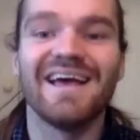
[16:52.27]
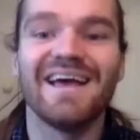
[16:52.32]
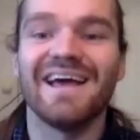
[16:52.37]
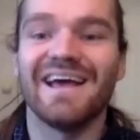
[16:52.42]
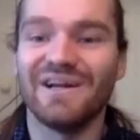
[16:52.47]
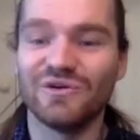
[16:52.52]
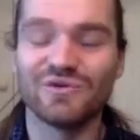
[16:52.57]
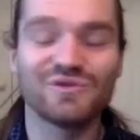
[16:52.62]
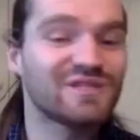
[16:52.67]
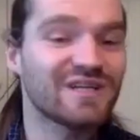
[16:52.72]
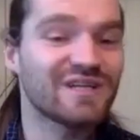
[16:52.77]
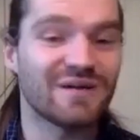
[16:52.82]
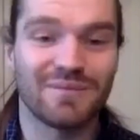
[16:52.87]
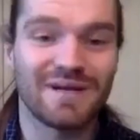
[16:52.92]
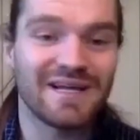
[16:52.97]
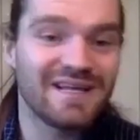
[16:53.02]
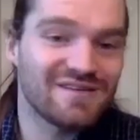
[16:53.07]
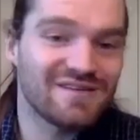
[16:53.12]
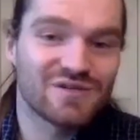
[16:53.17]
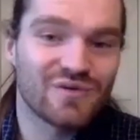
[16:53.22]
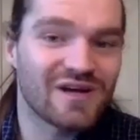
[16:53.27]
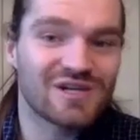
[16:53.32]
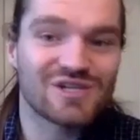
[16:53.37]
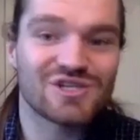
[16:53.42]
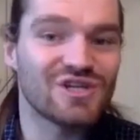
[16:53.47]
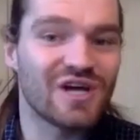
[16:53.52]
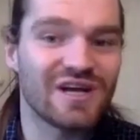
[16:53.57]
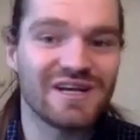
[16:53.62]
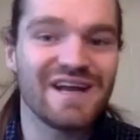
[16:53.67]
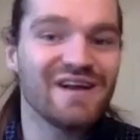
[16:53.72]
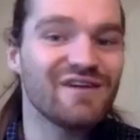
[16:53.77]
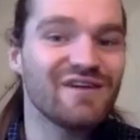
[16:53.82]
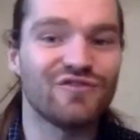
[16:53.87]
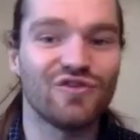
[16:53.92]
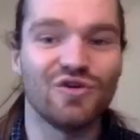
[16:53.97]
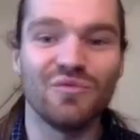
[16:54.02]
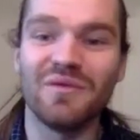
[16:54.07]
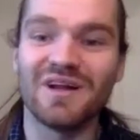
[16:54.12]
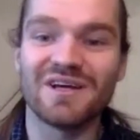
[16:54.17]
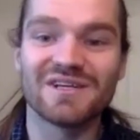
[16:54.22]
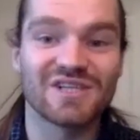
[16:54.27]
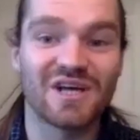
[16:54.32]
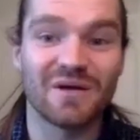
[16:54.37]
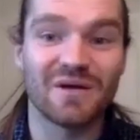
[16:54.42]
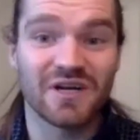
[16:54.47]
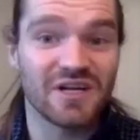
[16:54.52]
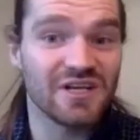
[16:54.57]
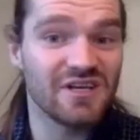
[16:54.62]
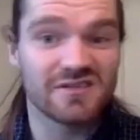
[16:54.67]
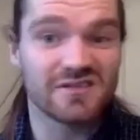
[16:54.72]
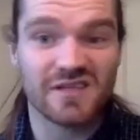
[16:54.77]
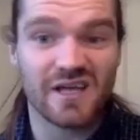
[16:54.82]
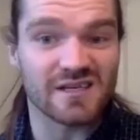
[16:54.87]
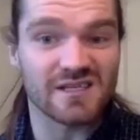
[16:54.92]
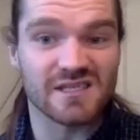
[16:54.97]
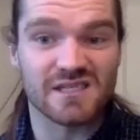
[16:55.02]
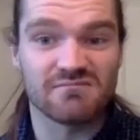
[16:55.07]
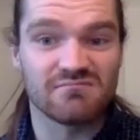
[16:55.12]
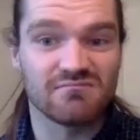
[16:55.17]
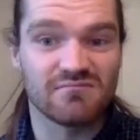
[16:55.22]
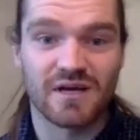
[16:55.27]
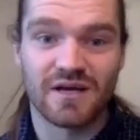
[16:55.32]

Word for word: in order to complete this question, I need a formula, so I'm going to use this.